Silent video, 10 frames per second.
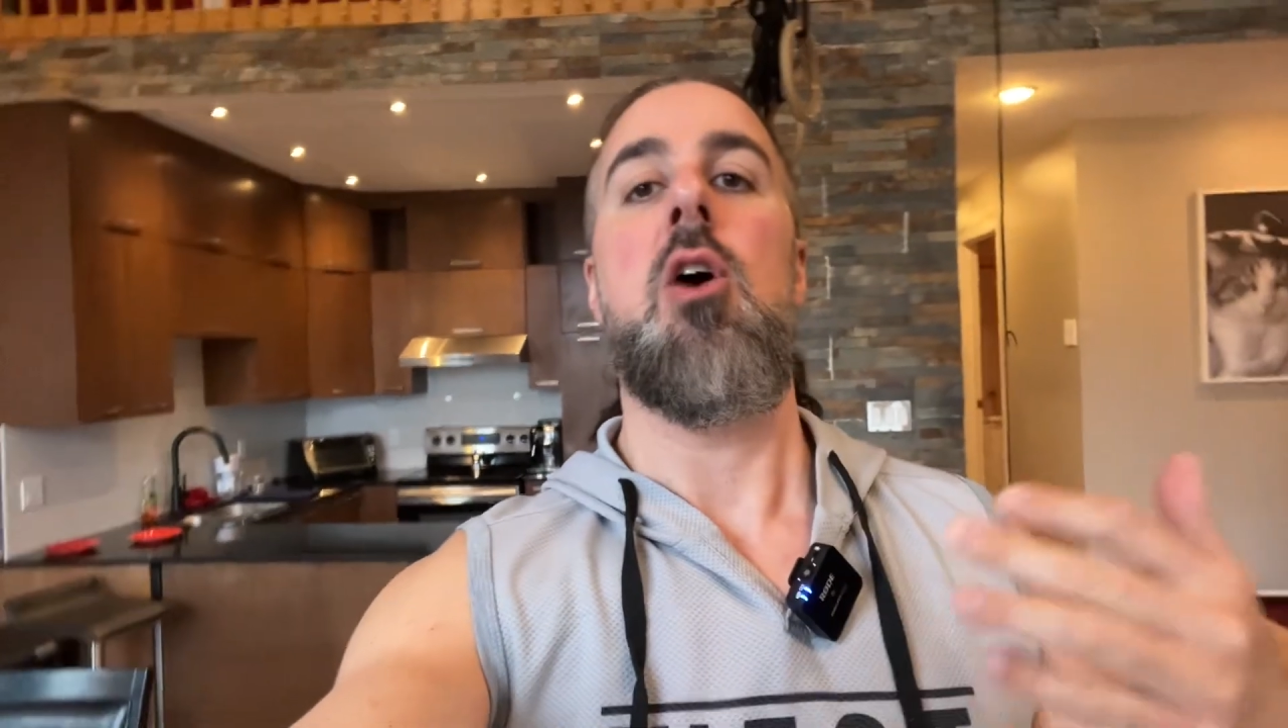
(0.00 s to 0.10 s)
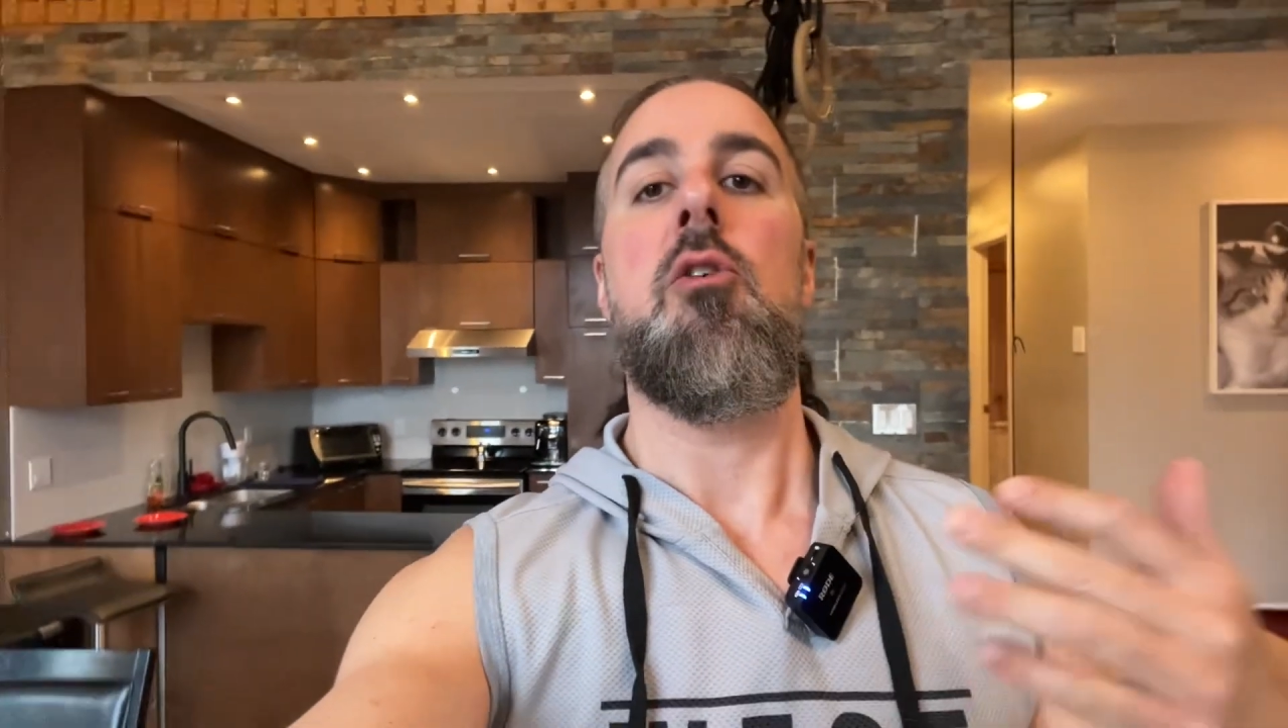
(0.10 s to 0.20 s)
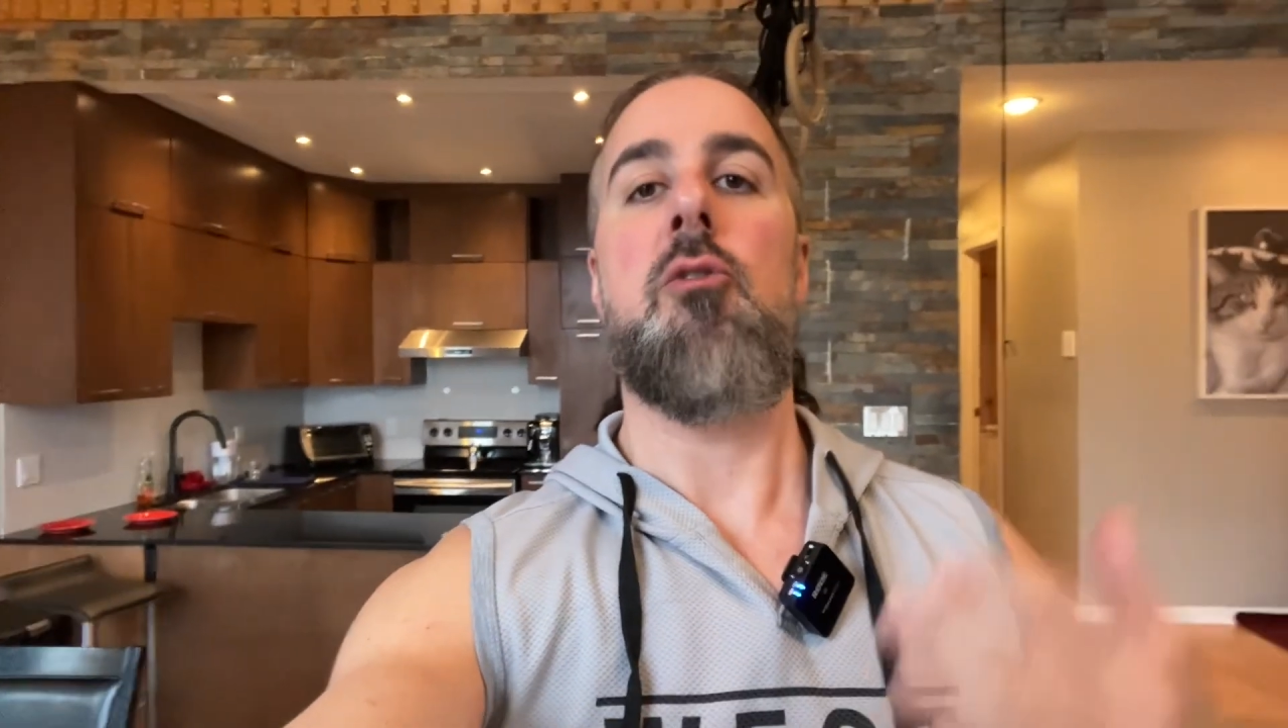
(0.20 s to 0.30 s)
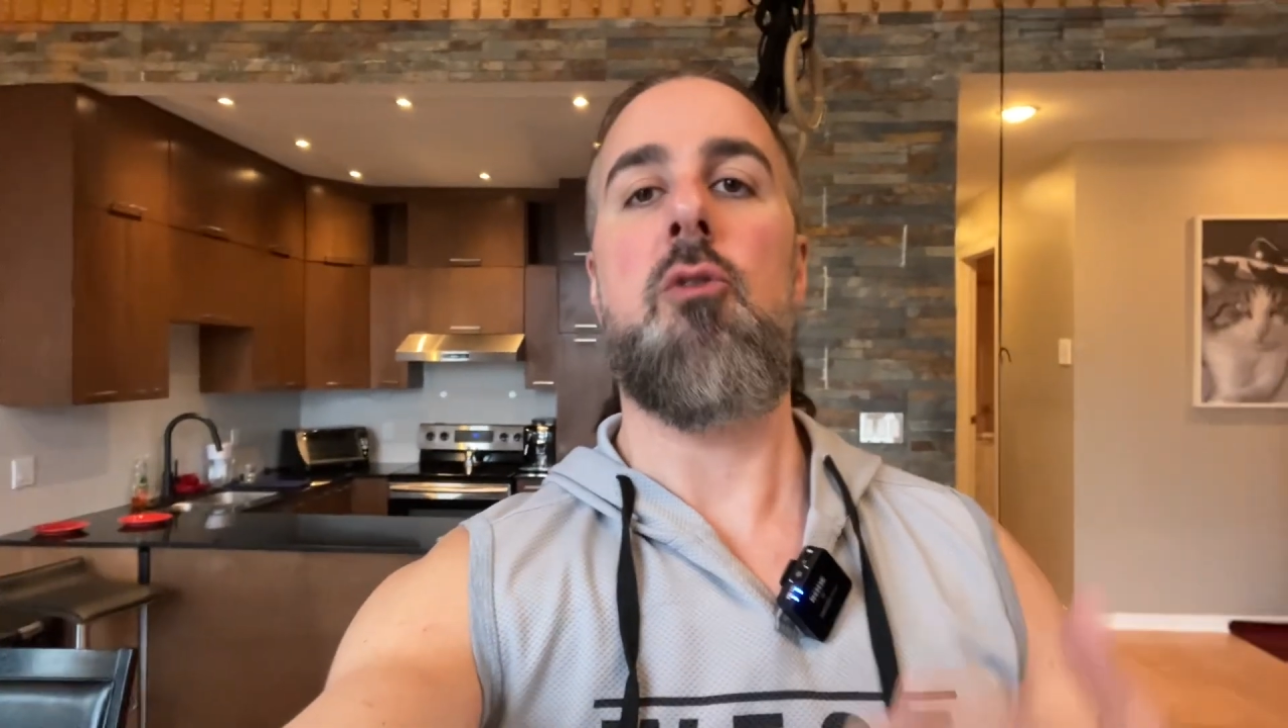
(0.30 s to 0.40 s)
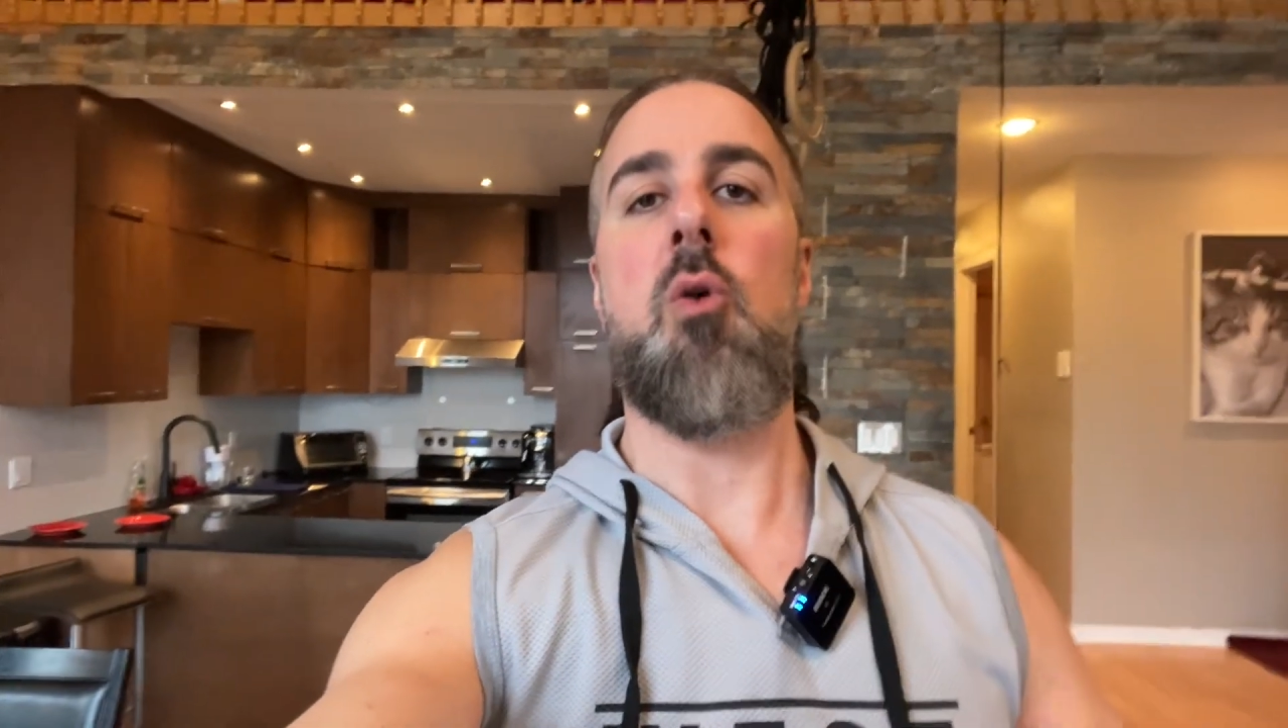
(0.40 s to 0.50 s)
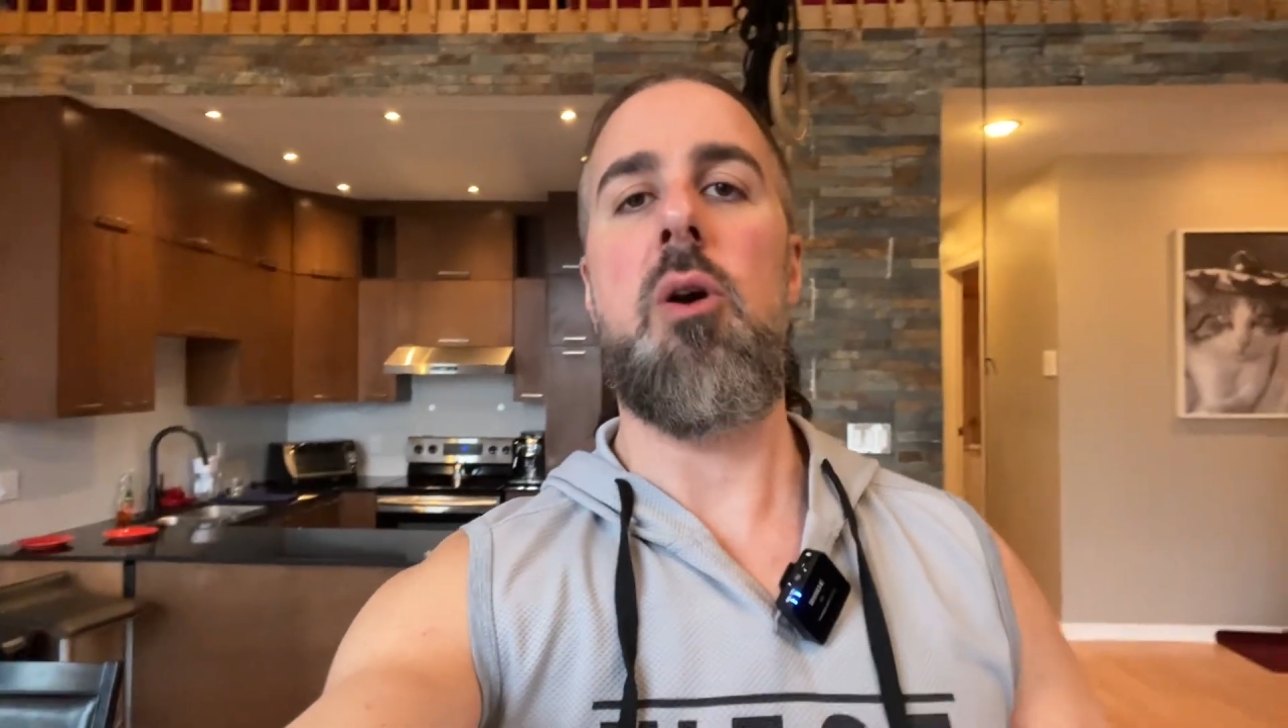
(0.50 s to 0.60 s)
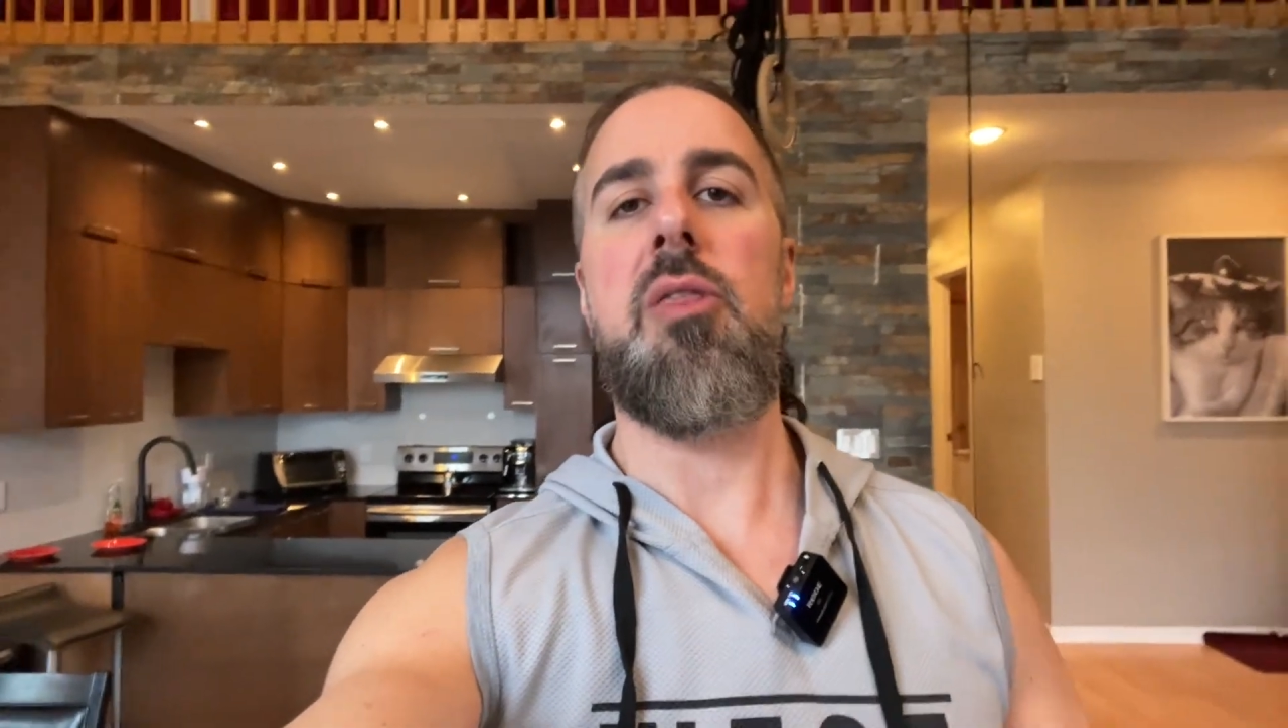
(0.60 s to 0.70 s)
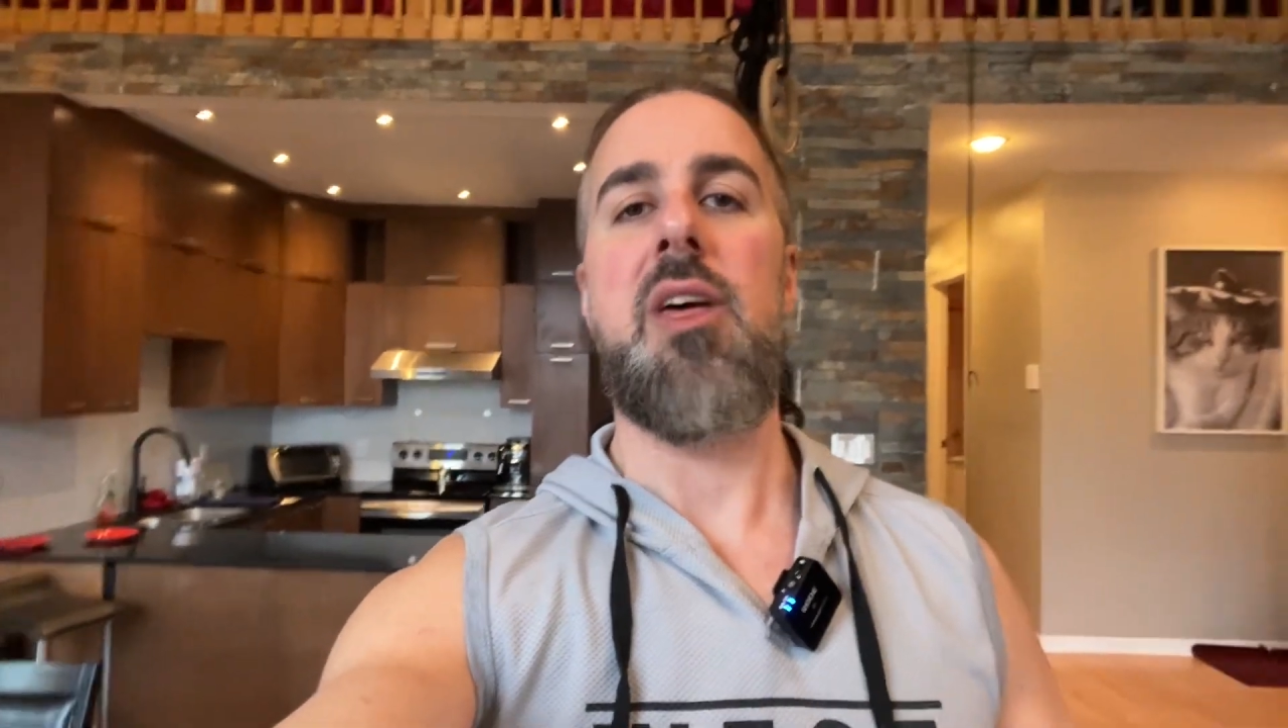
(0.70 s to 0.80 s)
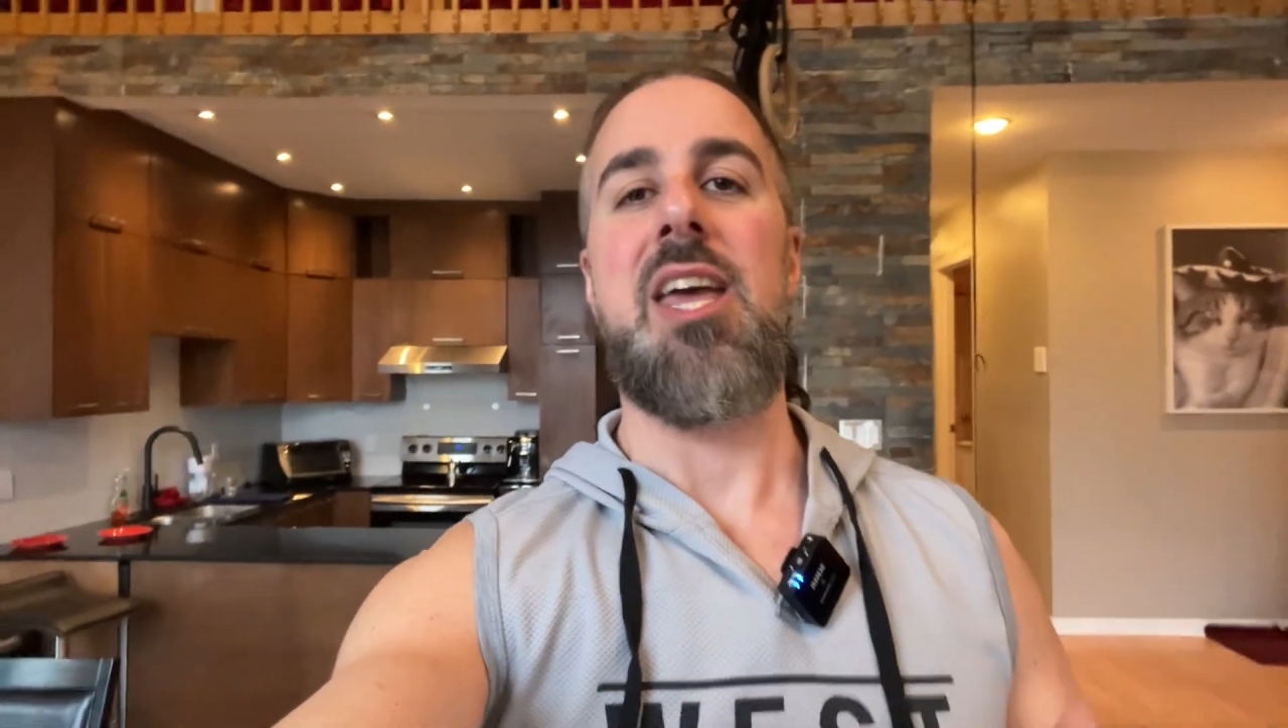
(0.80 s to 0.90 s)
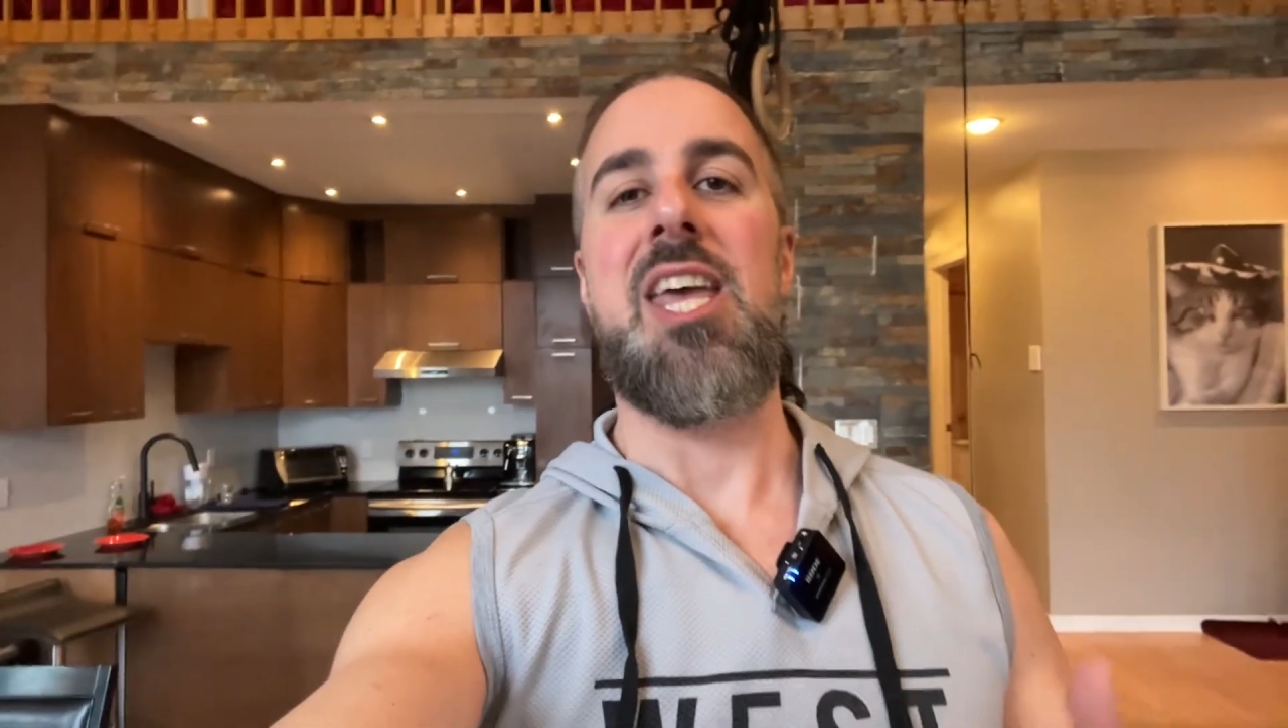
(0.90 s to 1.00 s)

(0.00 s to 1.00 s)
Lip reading: Fourth,